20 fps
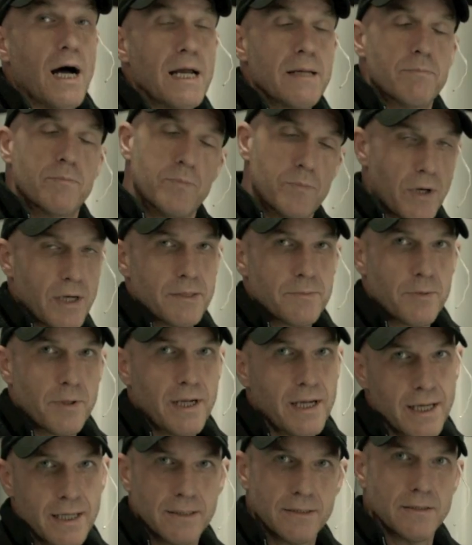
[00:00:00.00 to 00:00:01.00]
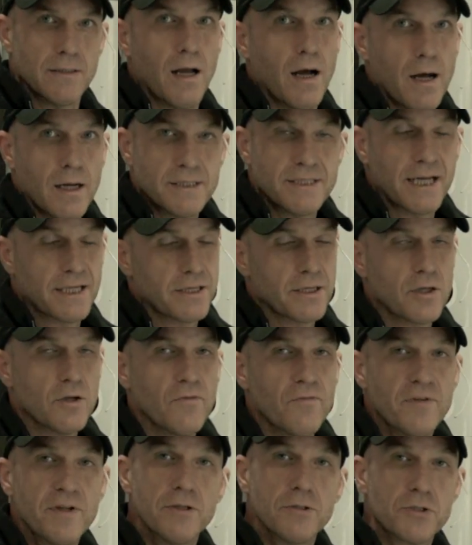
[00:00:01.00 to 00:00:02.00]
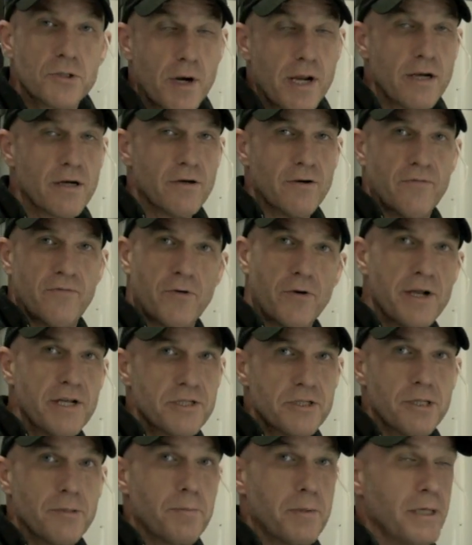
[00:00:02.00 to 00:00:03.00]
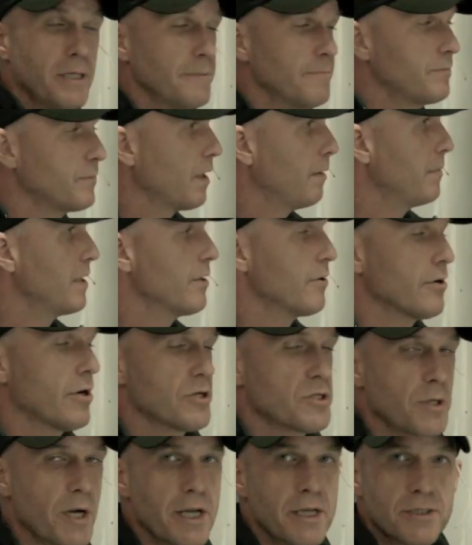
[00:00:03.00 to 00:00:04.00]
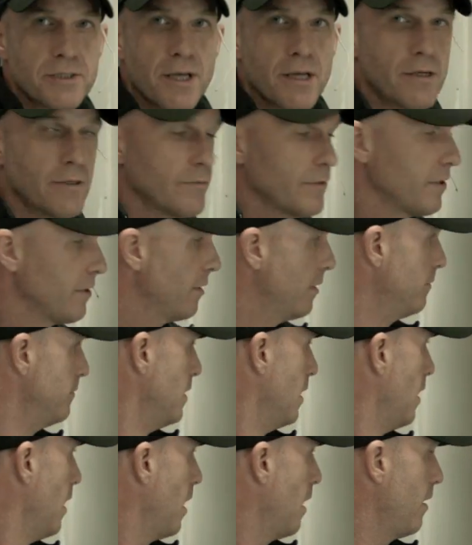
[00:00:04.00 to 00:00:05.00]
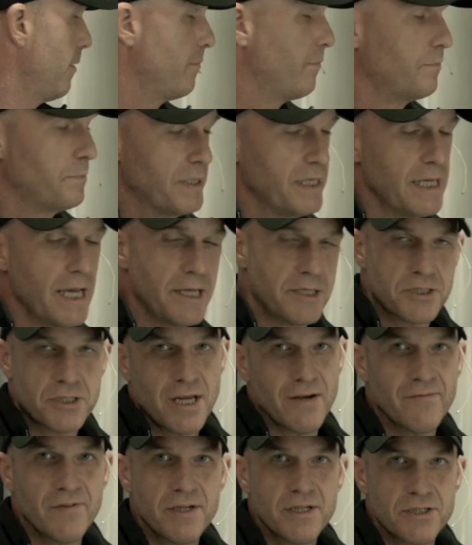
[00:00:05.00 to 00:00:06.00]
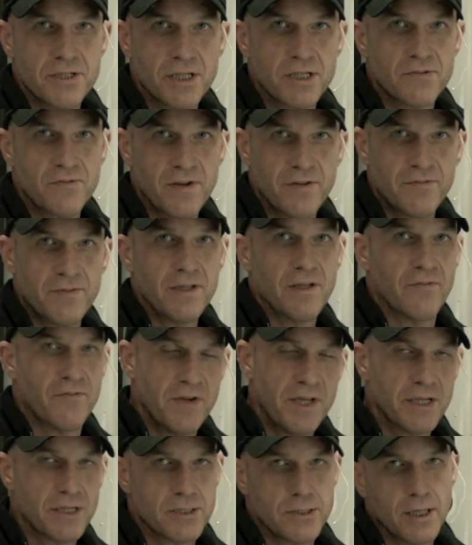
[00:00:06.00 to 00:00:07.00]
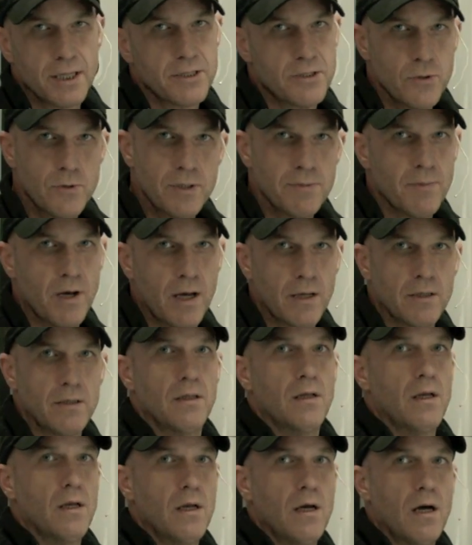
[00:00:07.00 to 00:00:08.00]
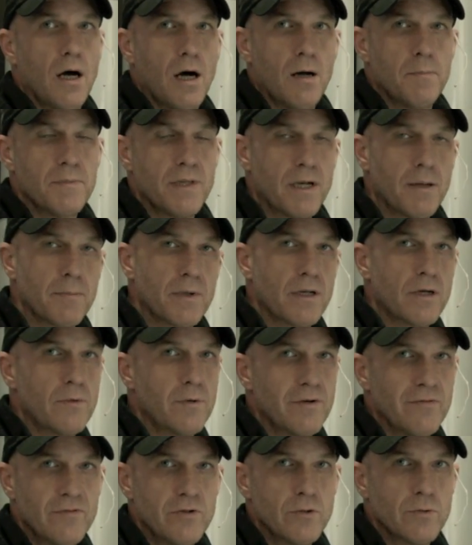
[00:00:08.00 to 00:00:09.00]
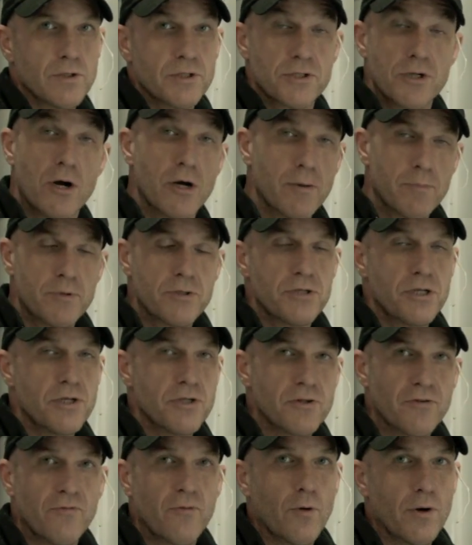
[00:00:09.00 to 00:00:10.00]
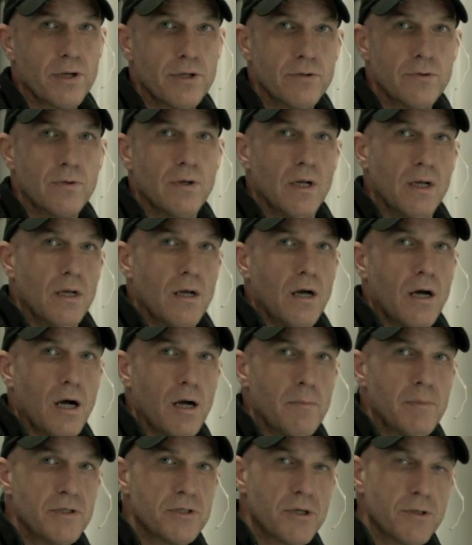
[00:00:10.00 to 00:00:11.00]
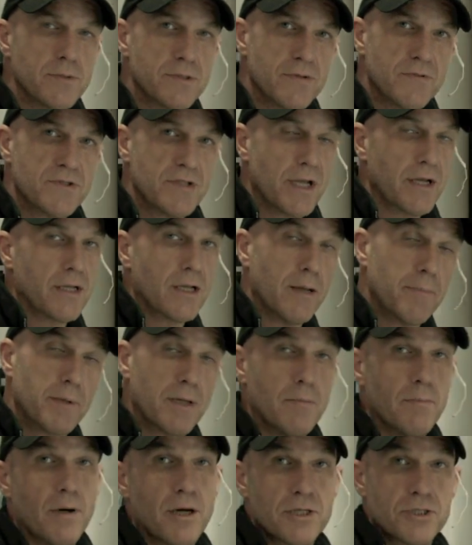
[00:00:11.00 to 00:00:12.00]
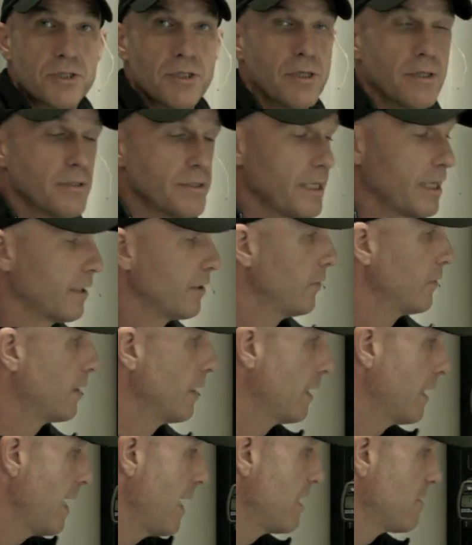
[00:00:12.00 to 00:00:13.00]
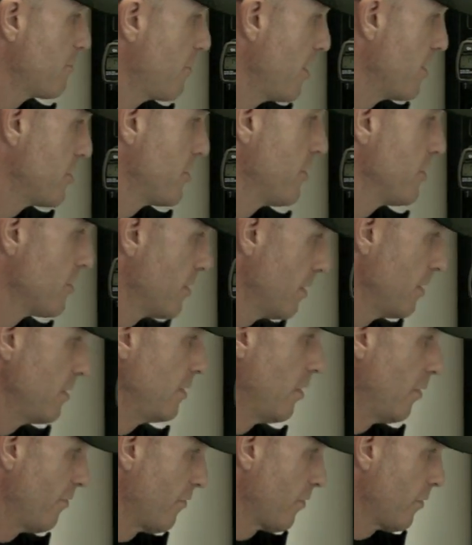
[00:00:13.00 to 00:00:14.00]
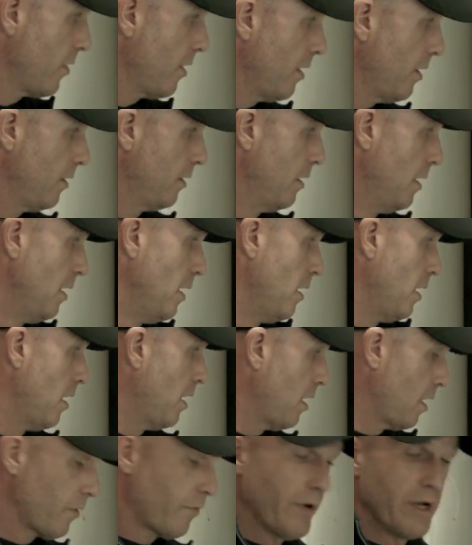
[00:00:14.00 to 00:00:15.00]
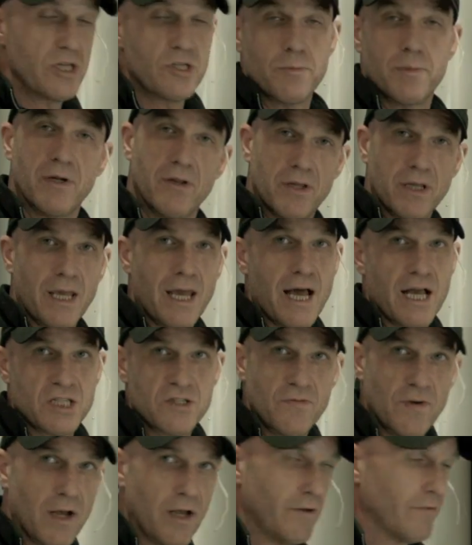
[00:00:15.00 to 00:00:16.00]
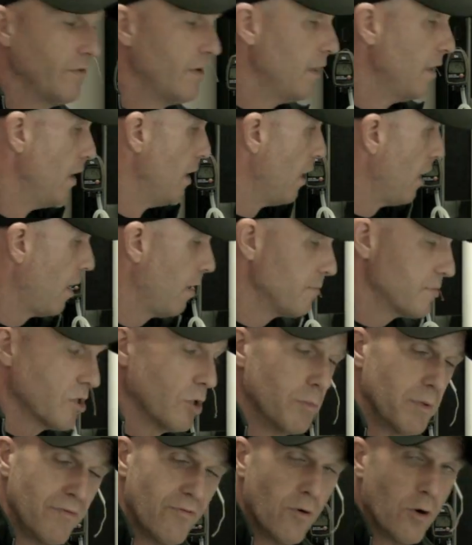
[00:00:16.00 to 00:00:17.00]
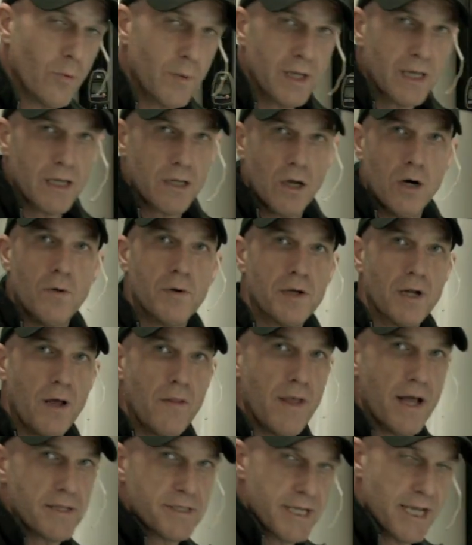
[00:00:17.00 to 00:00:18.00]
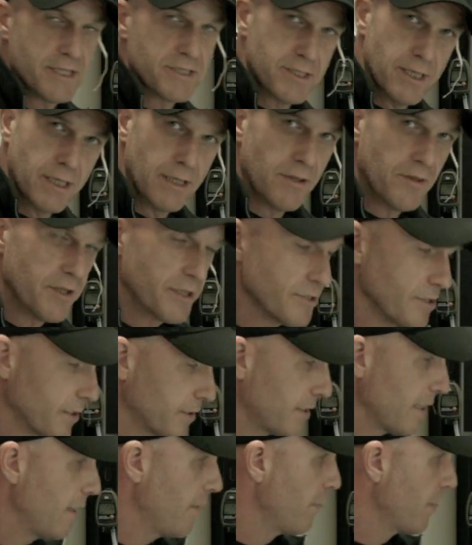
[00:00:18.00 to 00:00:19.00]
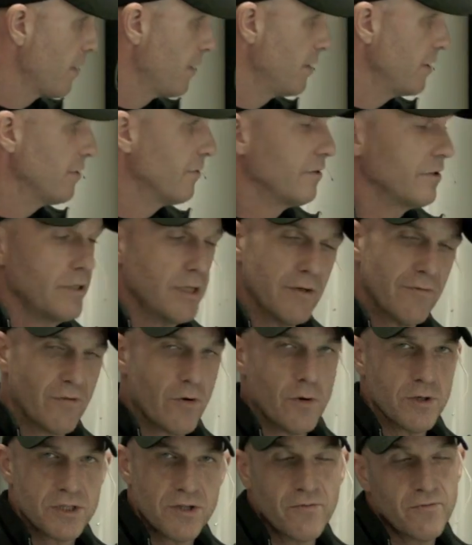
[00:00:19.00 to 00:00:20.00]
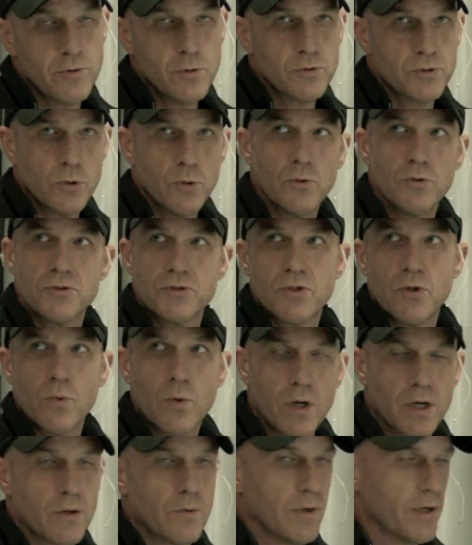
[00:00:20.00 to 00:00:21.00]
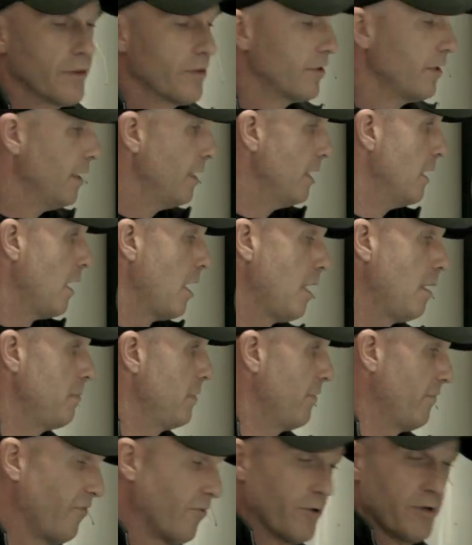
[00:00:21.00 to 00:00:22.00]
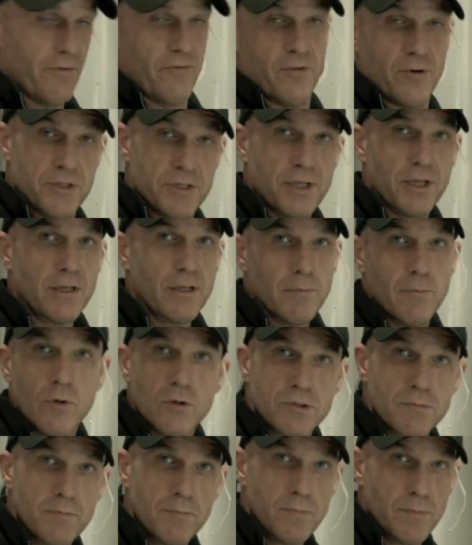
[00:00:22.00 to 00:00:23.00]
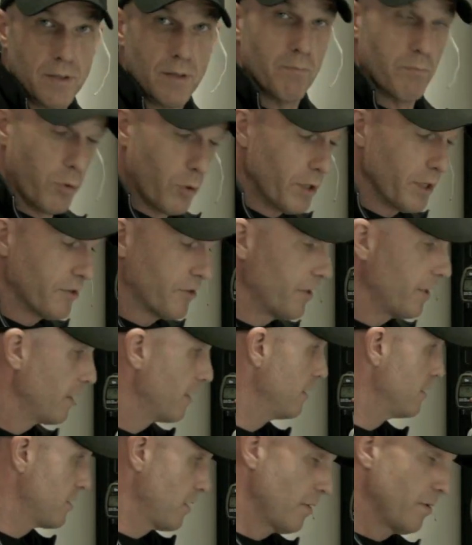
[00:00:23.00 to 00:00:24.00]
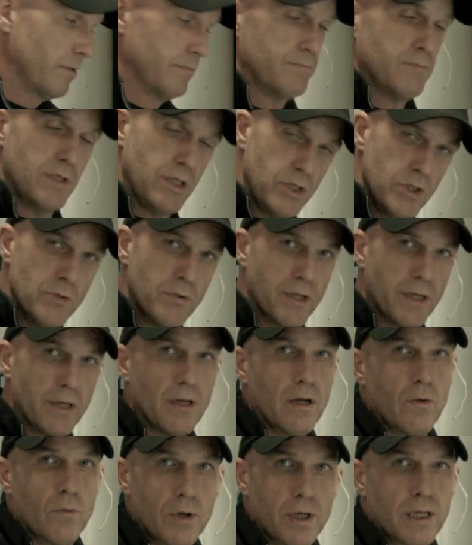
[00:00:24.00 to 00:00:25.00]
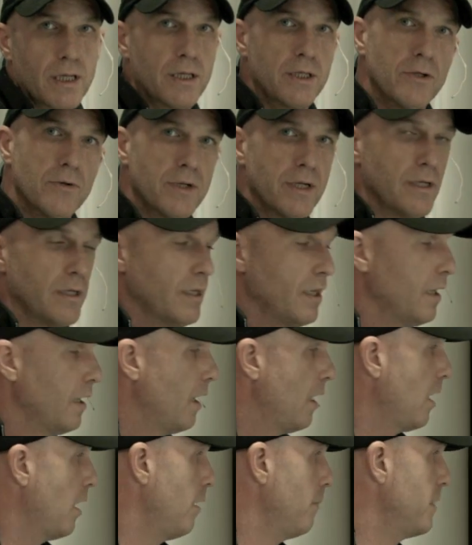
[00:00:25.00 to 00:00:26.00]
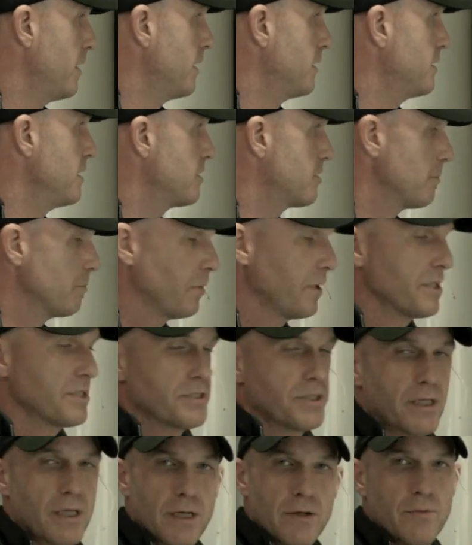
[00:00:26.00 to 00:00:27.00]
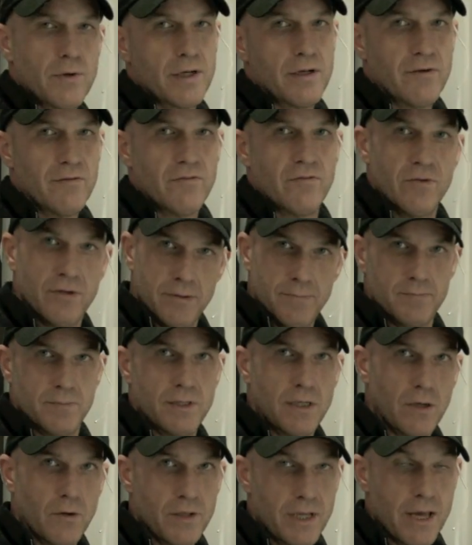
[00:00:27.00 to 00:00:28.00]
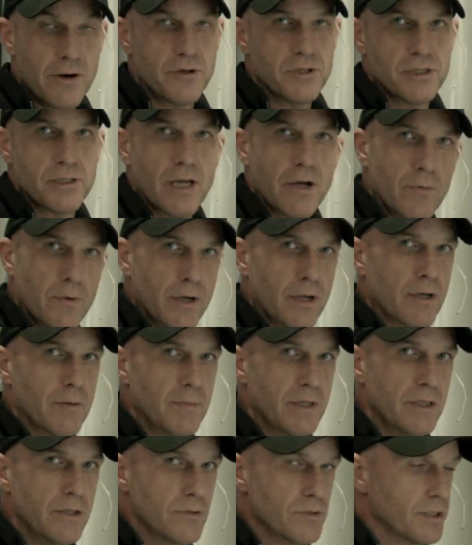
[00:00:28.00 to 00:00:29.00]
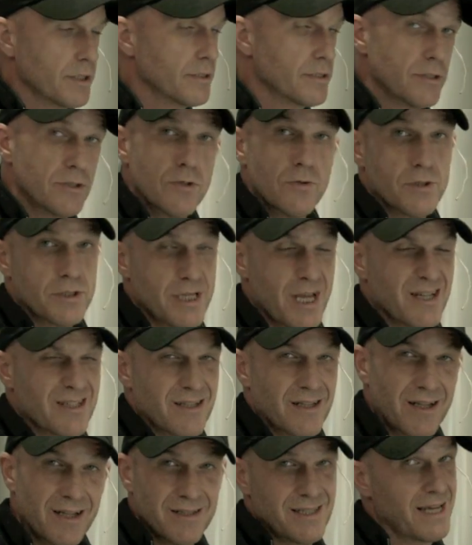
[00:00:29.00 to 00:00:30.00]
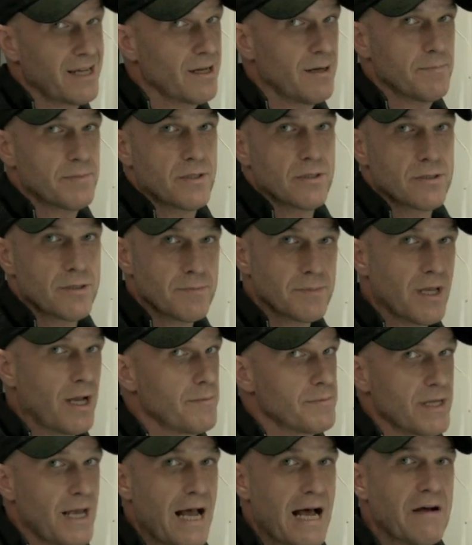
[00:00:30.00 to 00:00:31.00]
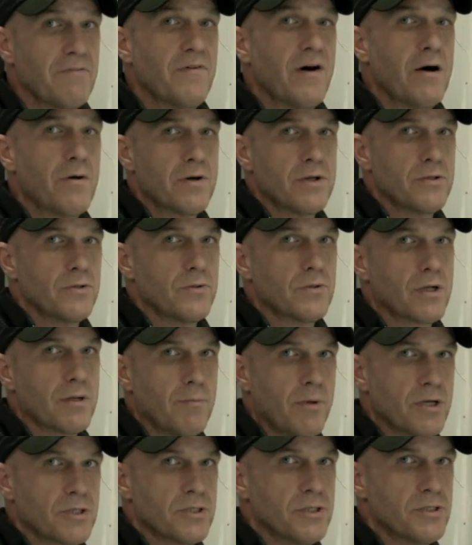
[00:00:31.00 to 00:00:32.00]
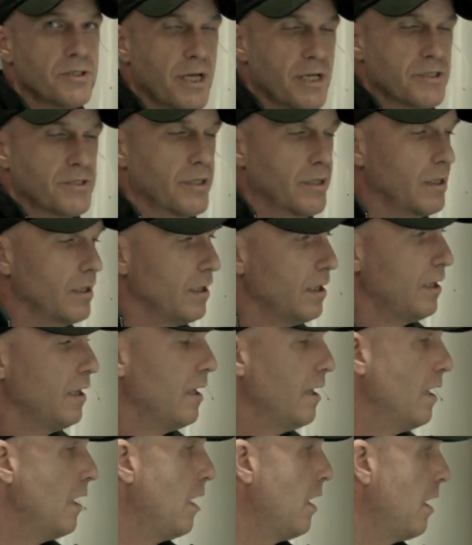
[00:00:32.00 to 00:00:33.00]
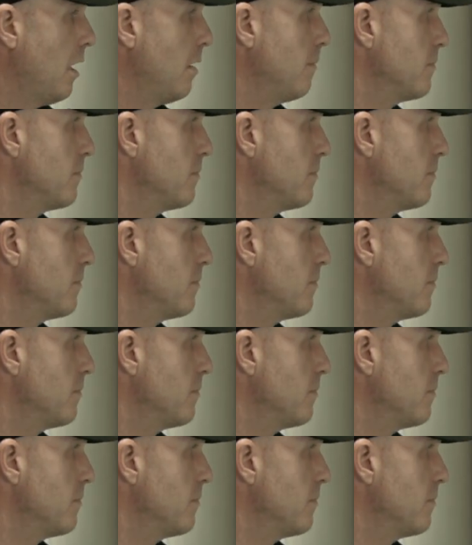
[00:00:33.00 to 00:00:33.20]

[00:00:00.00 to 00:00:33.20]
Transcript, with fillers: Hi, Brent Brehant, uh, technical field trainer for H T P. I'm here in our training center with a, a P H seventy-six fifty, a Phoenix light-duty model um, that I'm going to review a startup procedure for you um, in terms of setting up combustion, taking a look at gas pressures, and the overall uh, arrangement of the gas valve. Um, so before we get going on that testing and things like that, we're going to need, need, of course, a few tools to work with. Um, the for first thing, the most important thing is a unit, a working unit, um, and a decent place to get rid of, you know, the energy that we're going to be using to do the testing. It can take up to sometimes a half hour to do the combustion testing. Um,